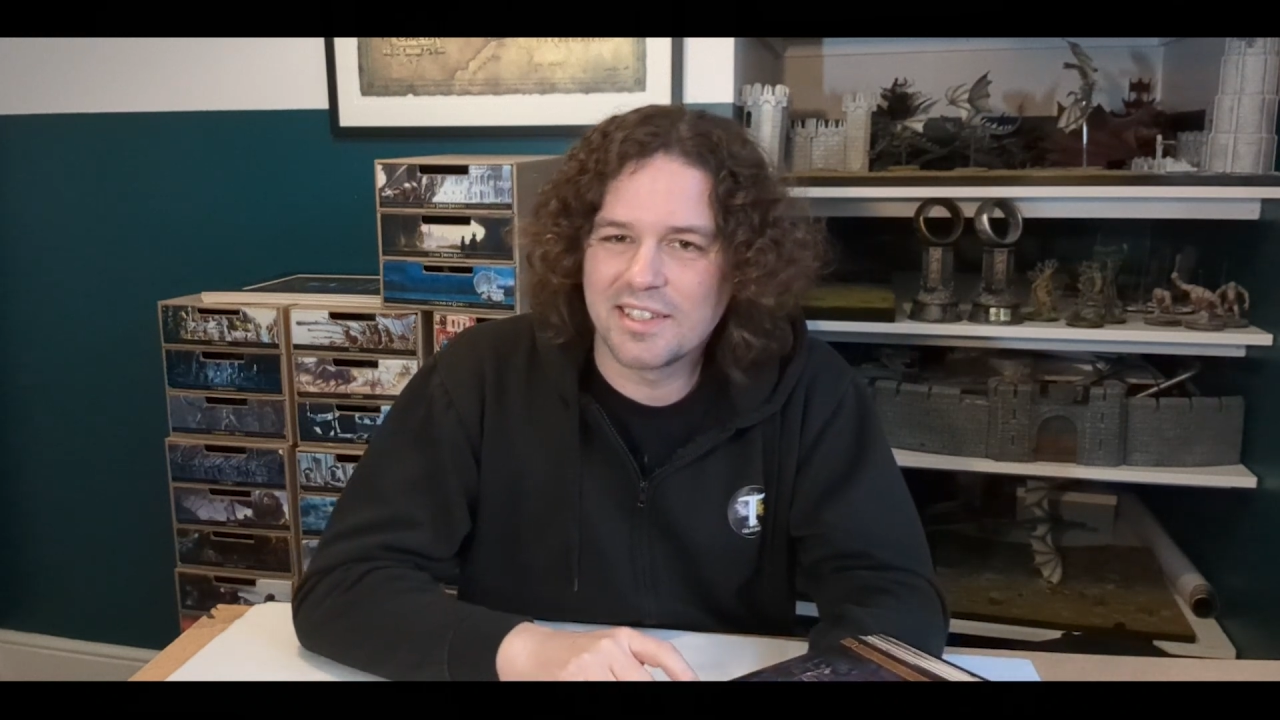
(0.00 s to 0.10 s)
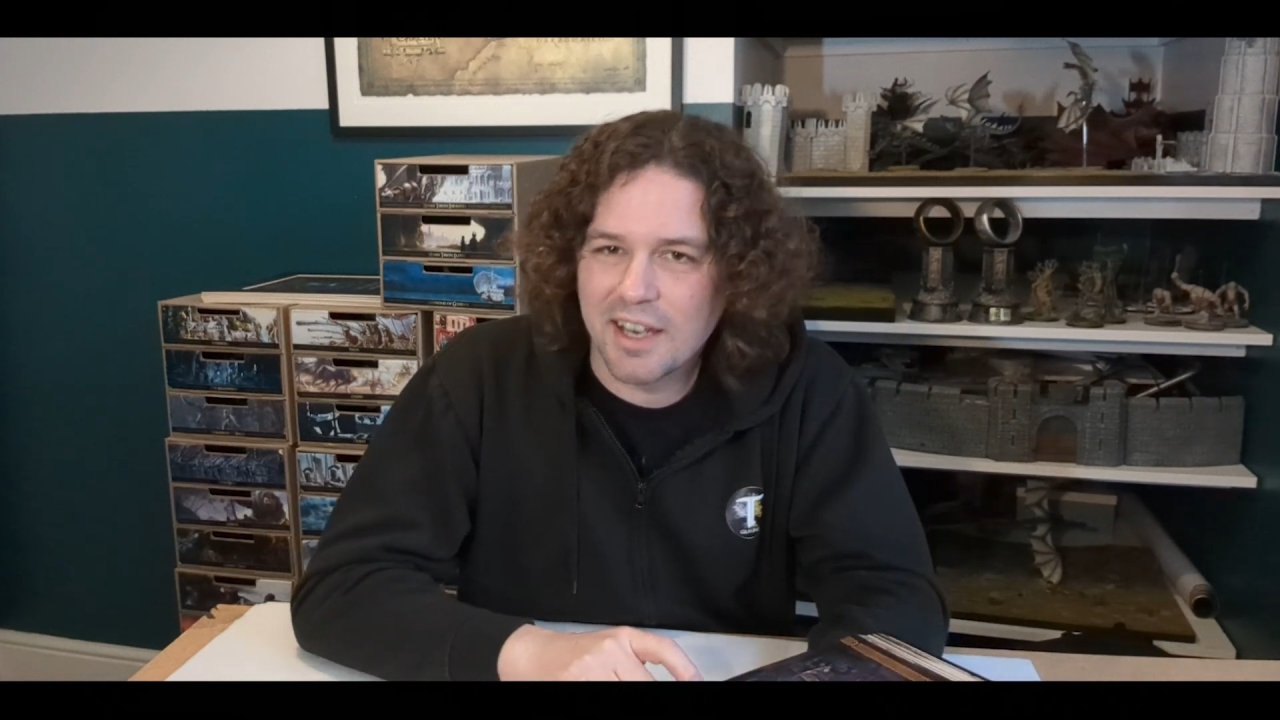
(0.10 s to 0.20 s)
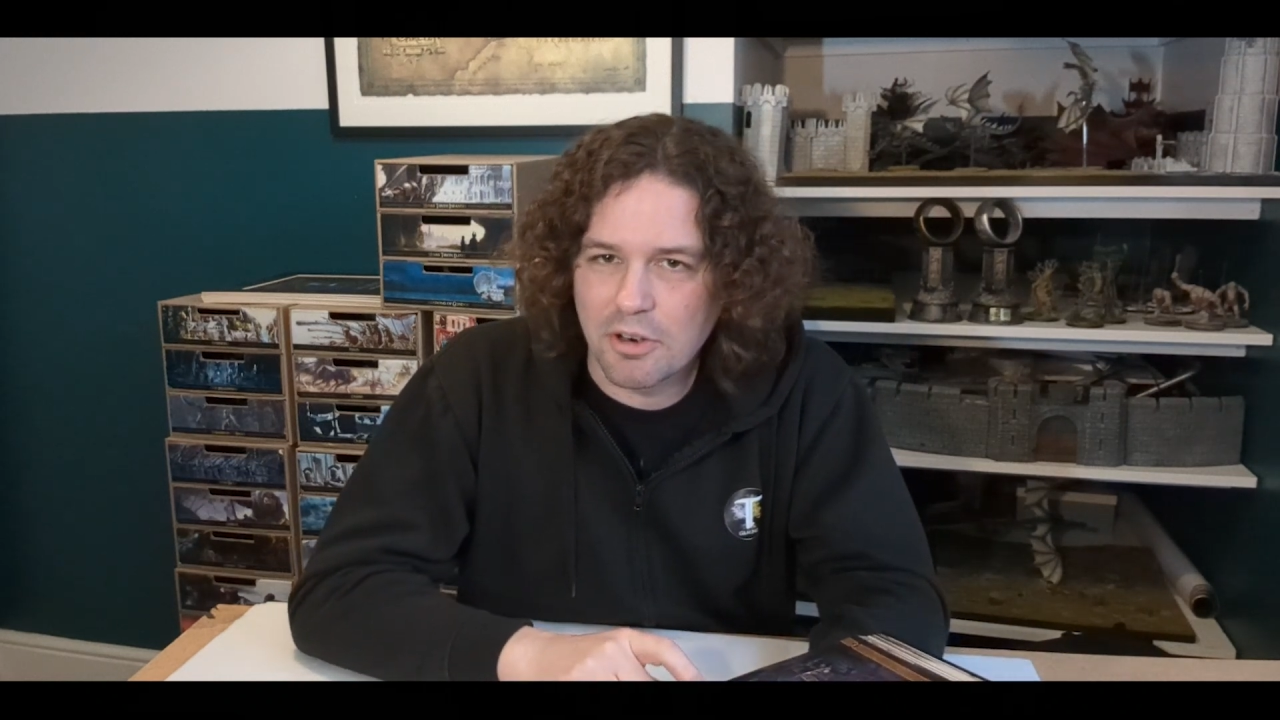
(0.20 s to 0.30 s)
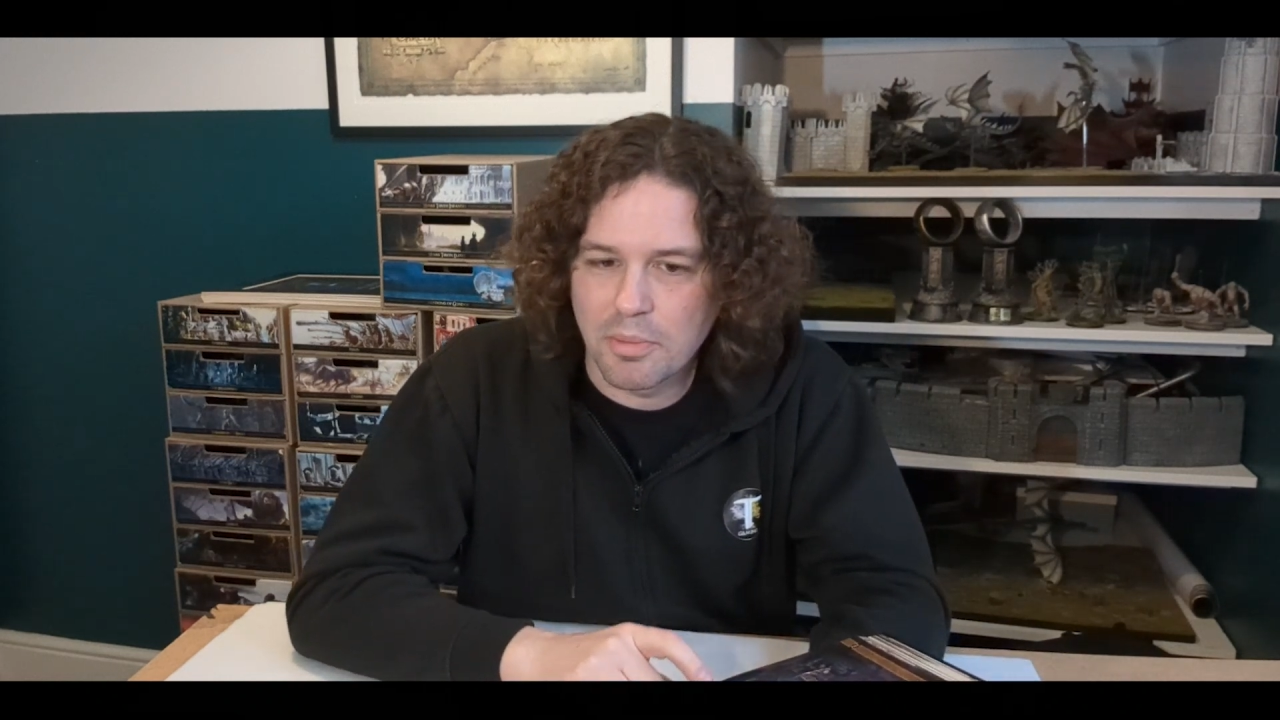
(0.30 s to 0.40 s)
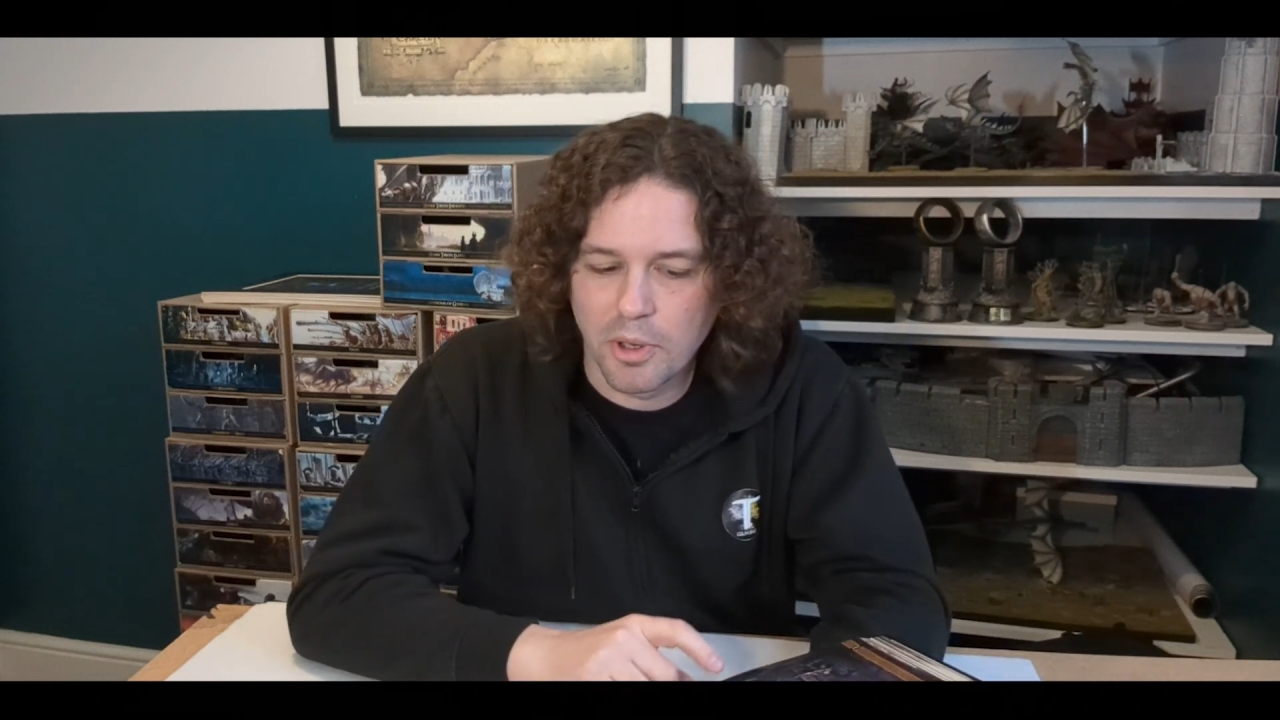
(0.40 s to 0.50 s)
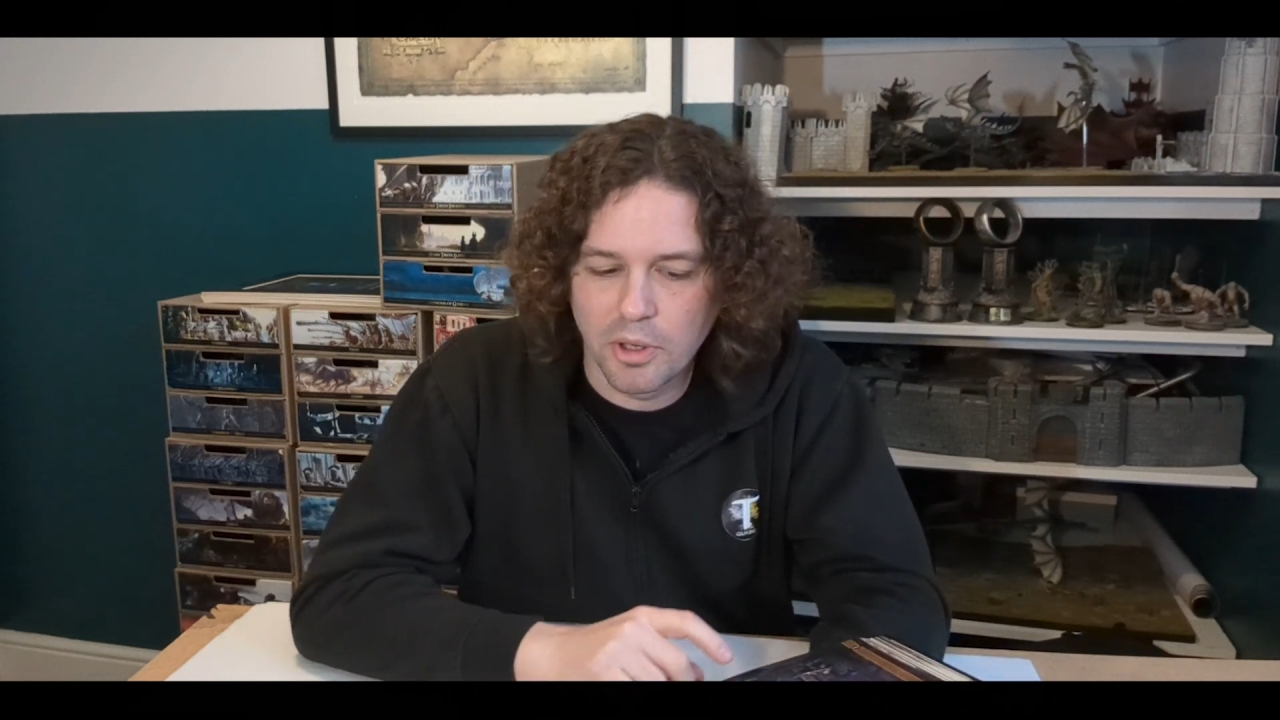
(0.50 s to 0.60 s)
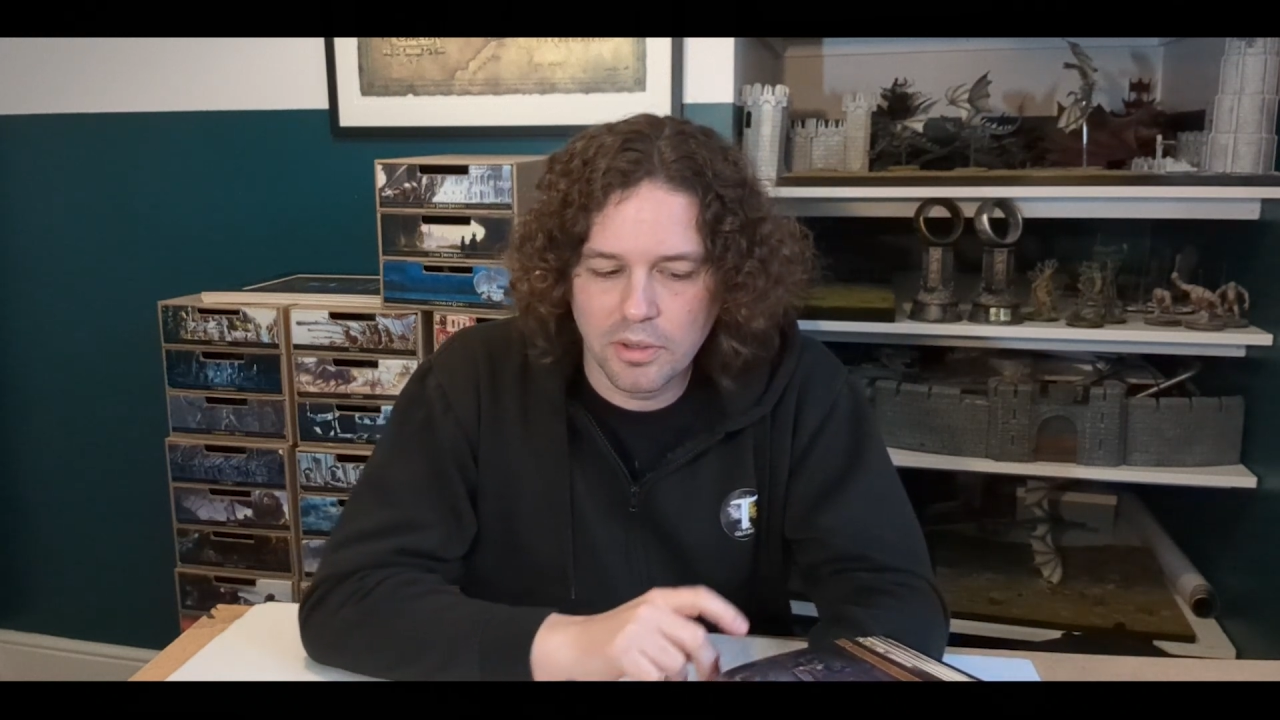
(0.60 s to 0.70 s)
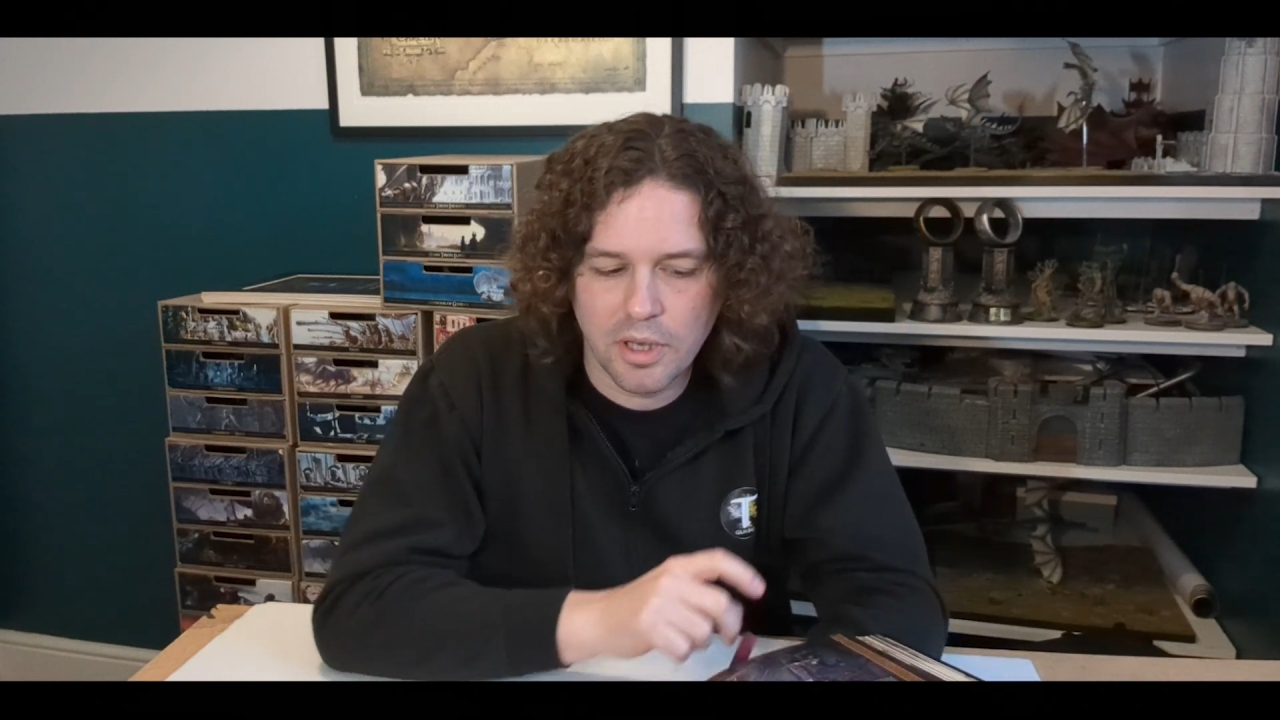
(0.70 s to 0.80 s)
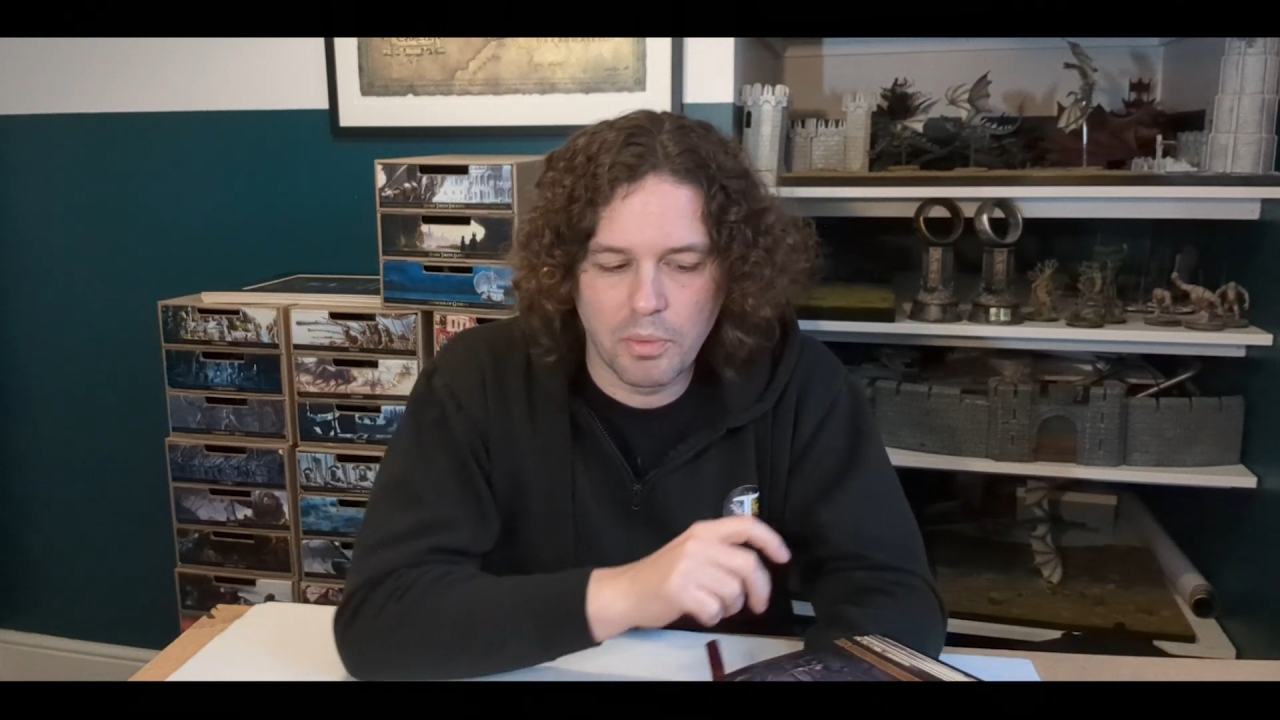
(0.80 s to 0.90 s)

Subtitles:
terrible.